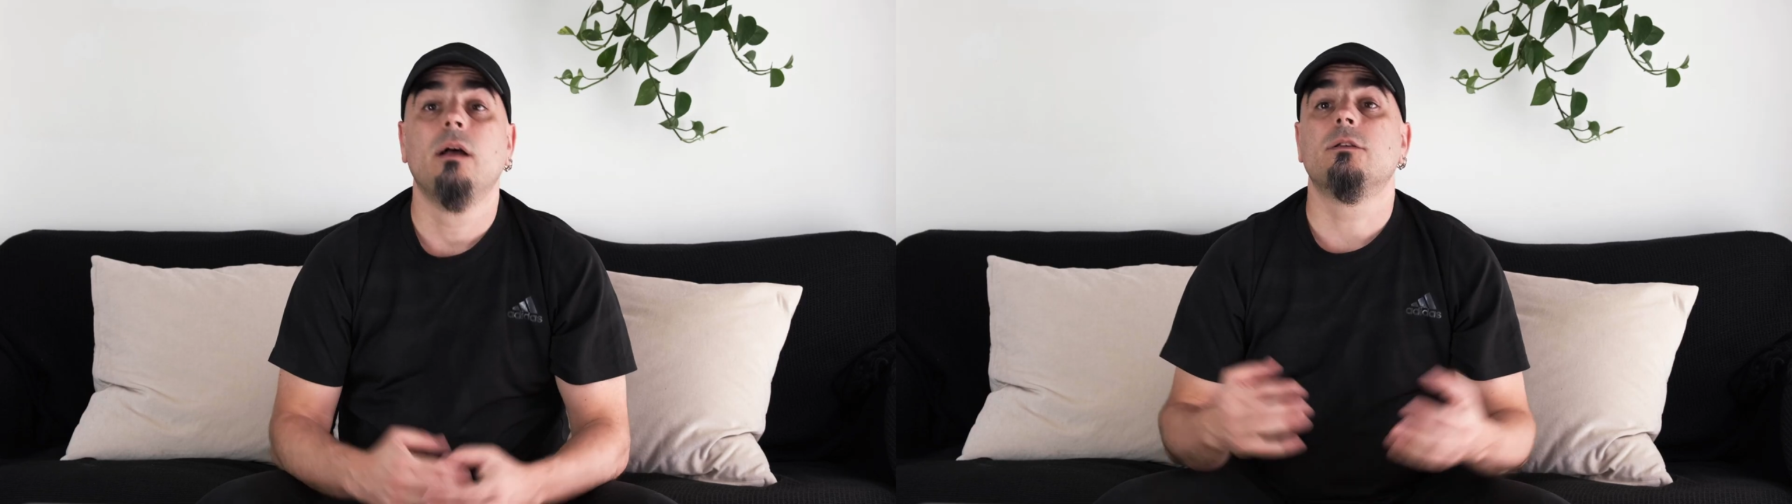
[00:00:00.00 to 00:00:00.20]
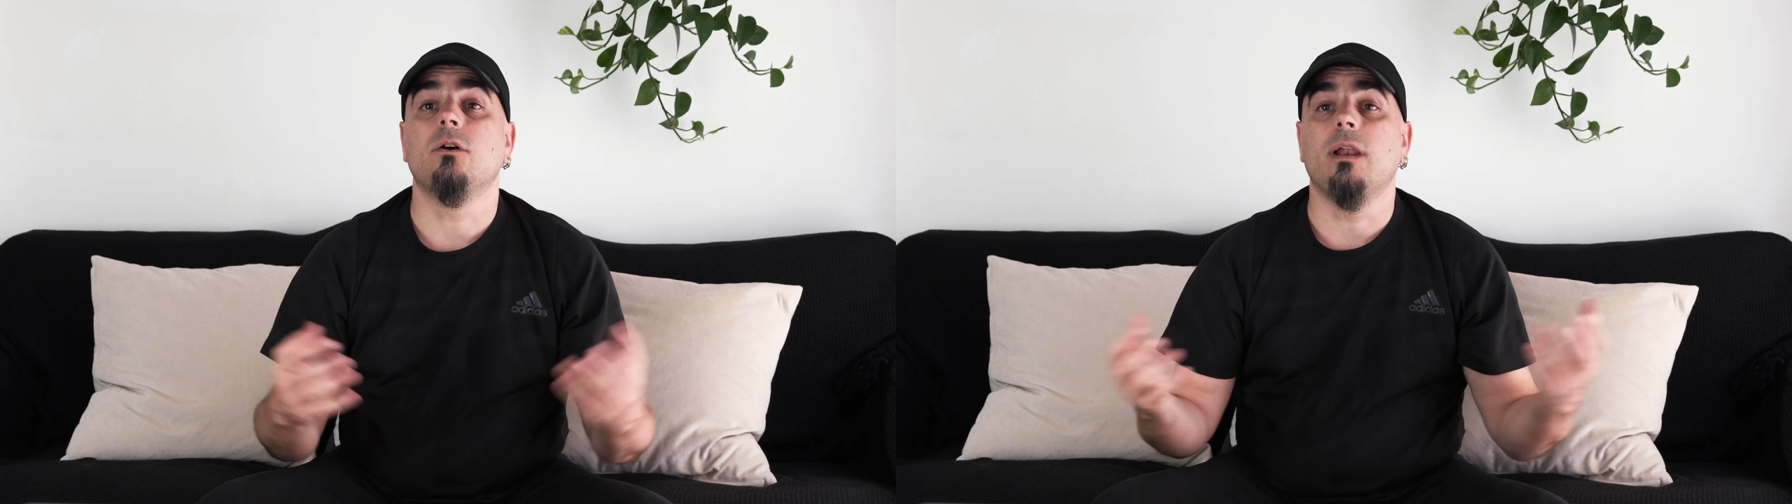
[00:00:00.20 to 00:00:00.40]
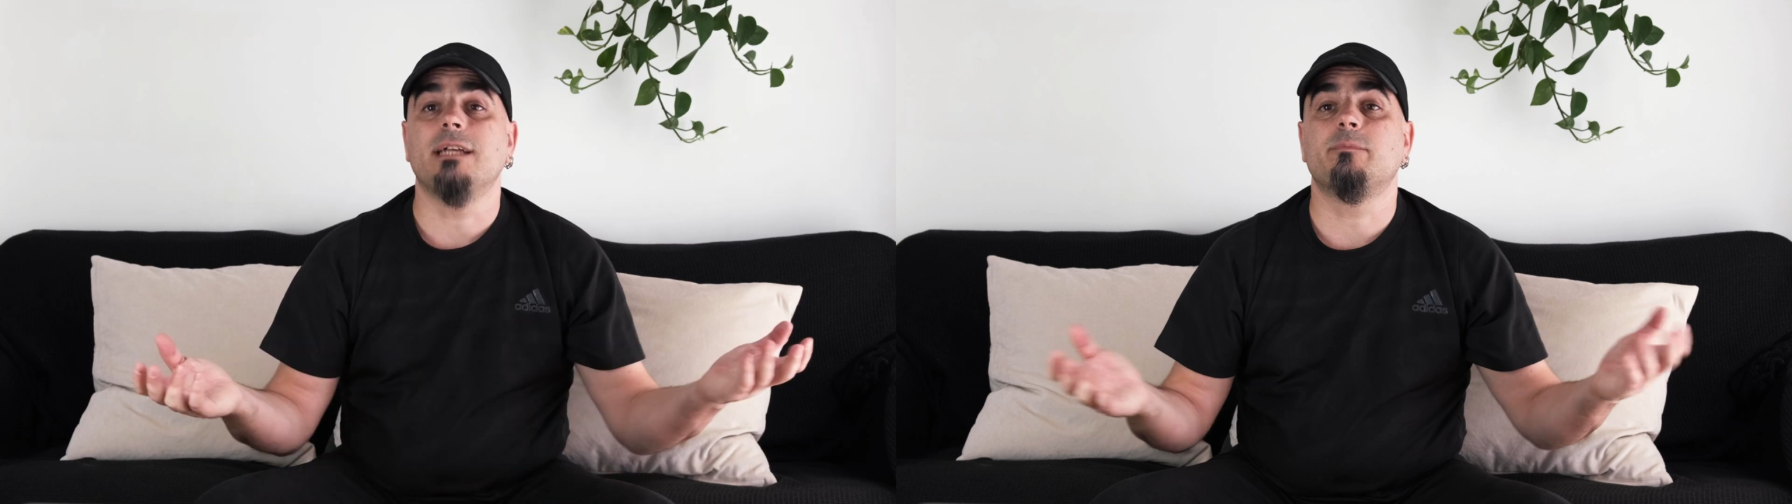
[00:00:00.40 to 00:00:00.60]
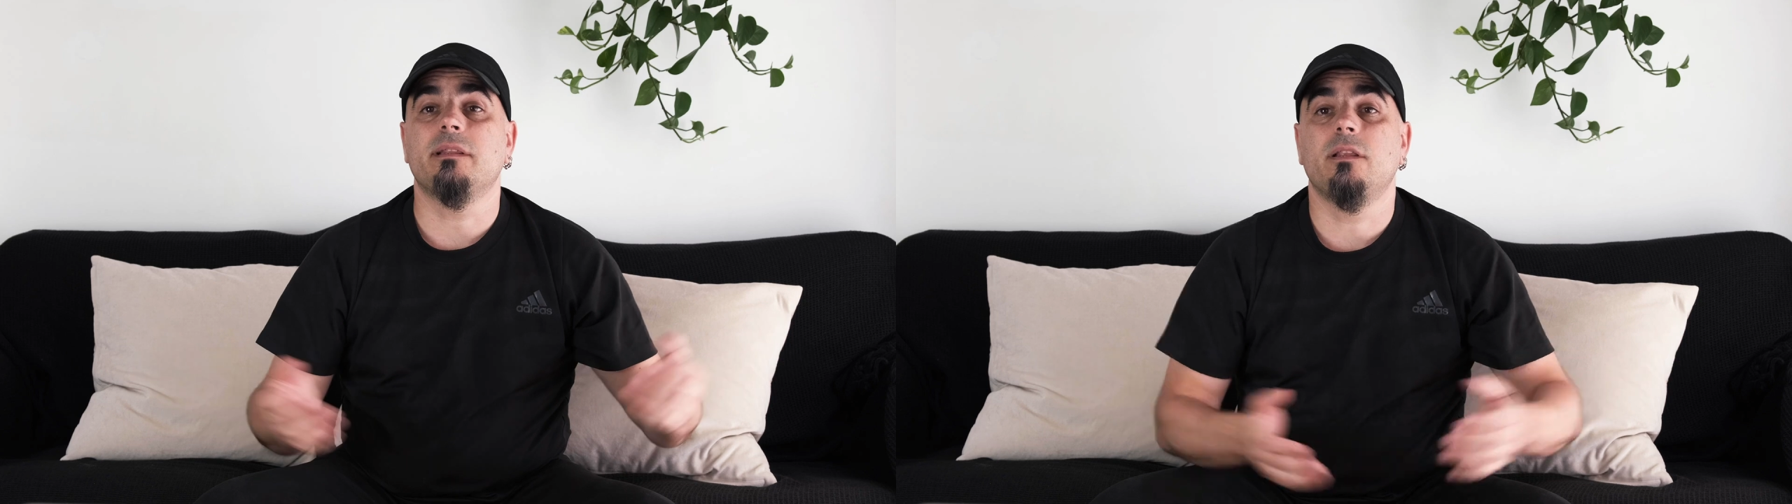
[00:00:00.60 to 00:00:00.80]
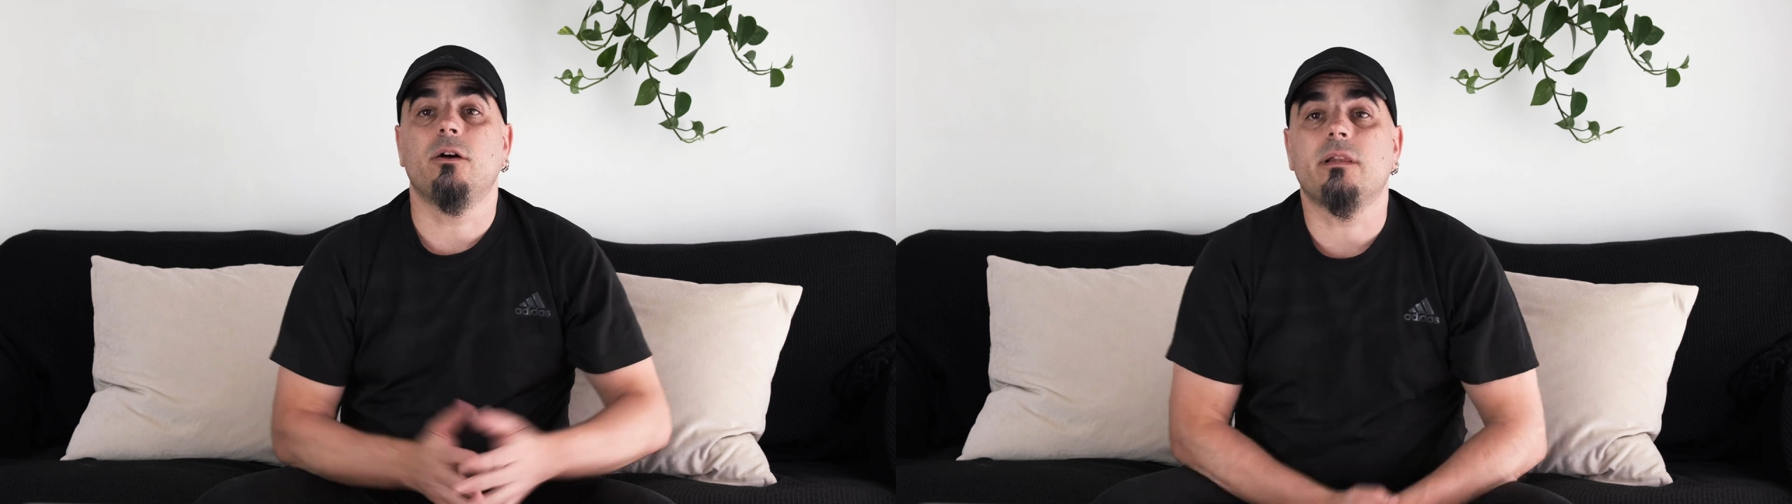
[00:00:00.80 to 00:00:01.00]
So last
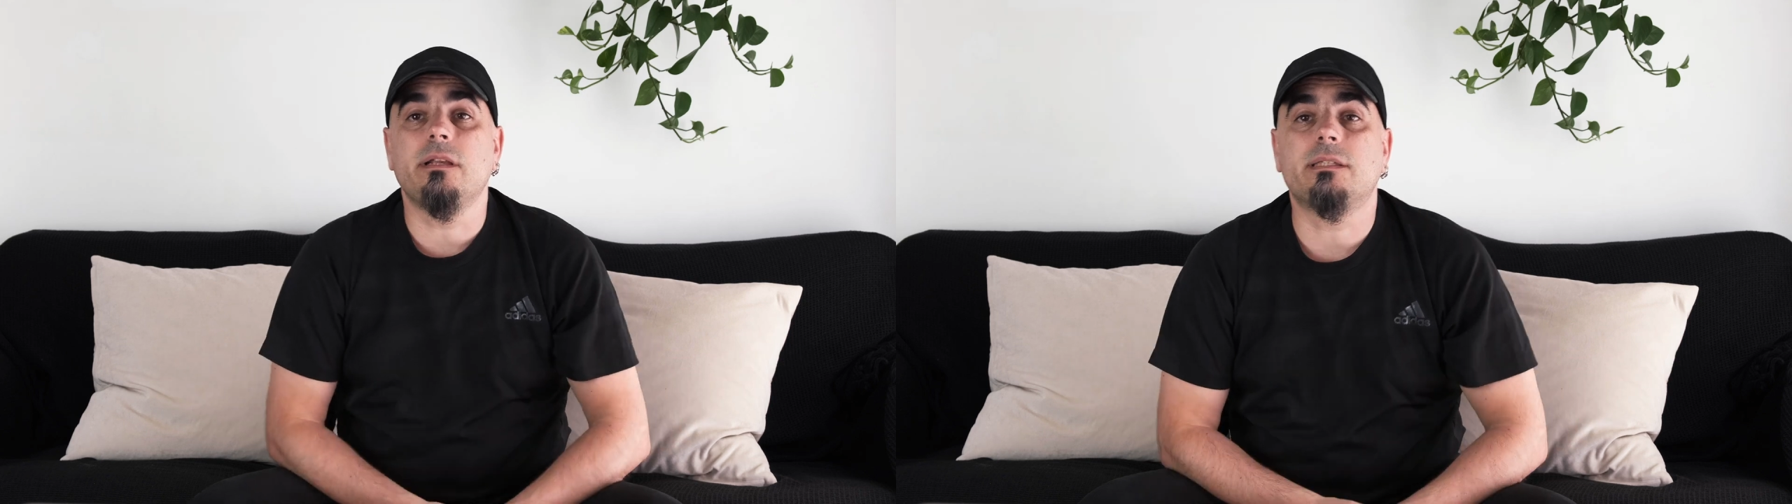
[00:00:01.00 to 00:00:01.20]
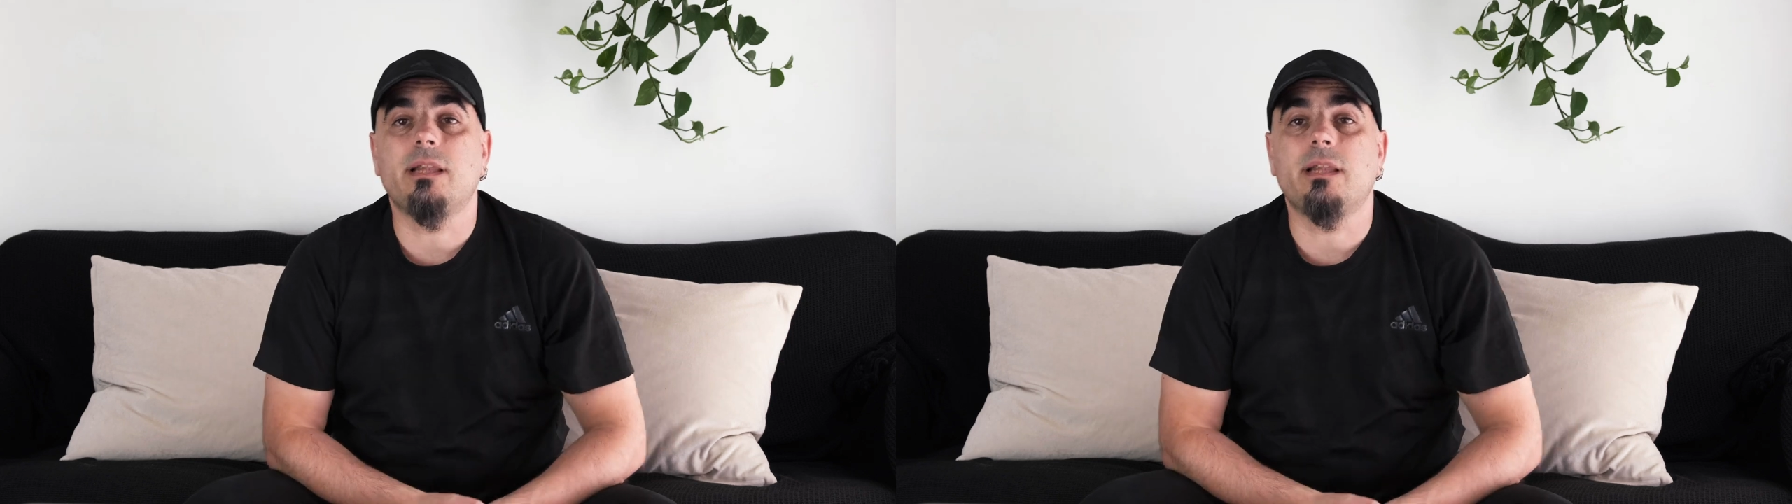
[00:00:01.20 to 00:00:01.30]
but not least,